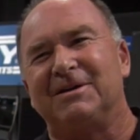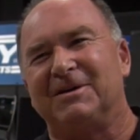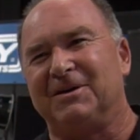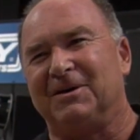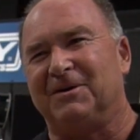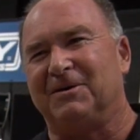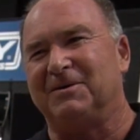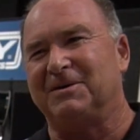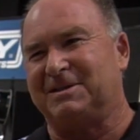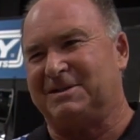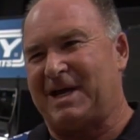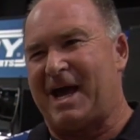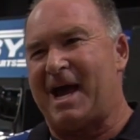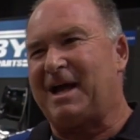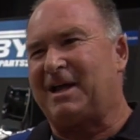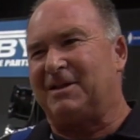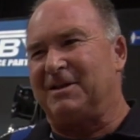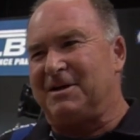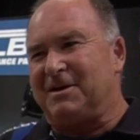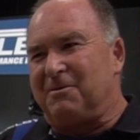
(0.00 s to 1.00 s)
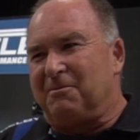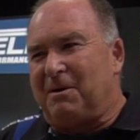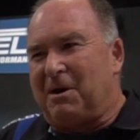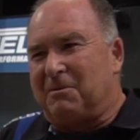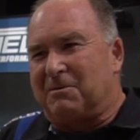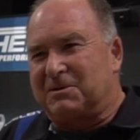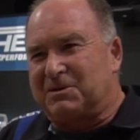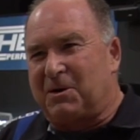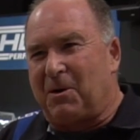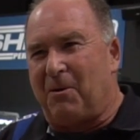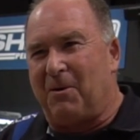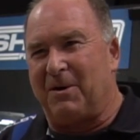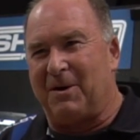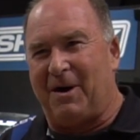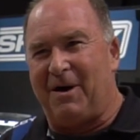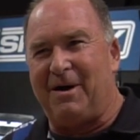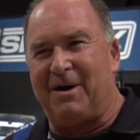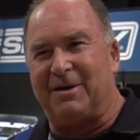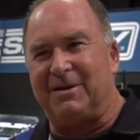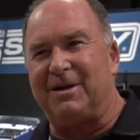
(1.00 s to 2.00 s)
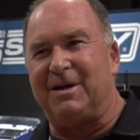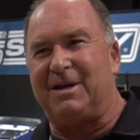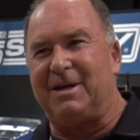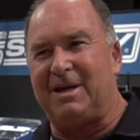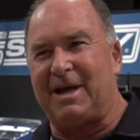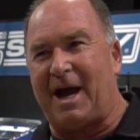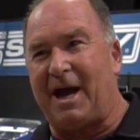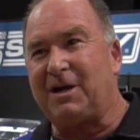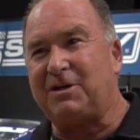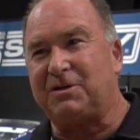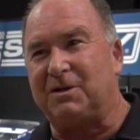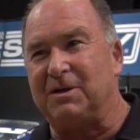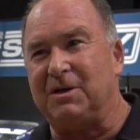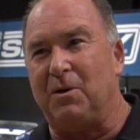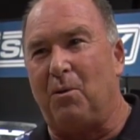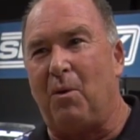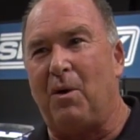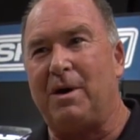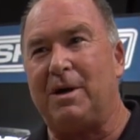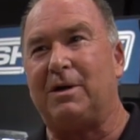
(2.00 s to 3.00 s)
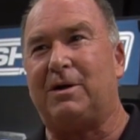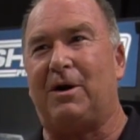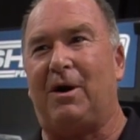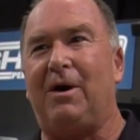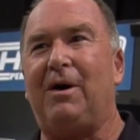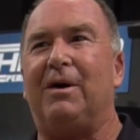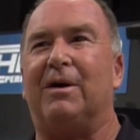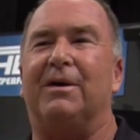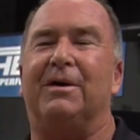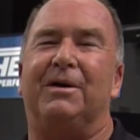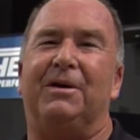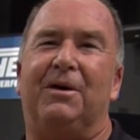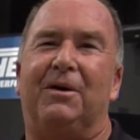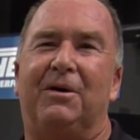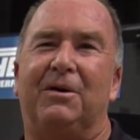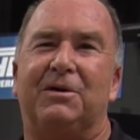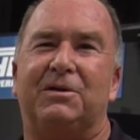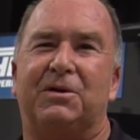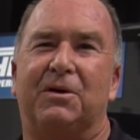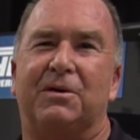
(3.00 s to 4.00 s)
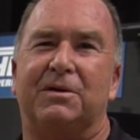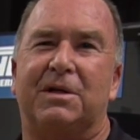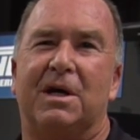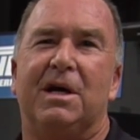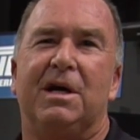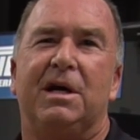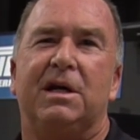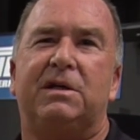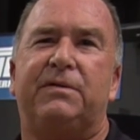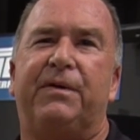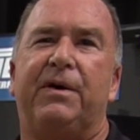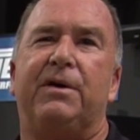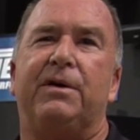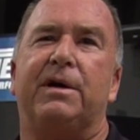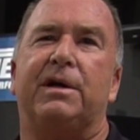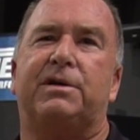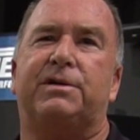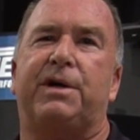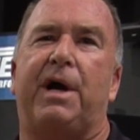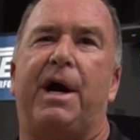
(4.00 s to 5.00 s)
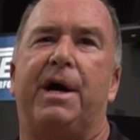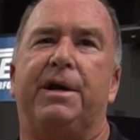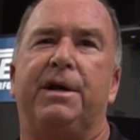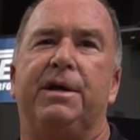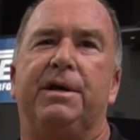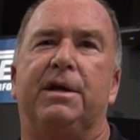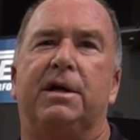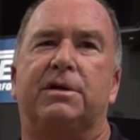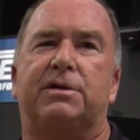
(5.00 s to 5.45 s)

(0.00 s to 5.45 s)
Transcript: exactly what was going on, that he actually won a car, So it's very exciting.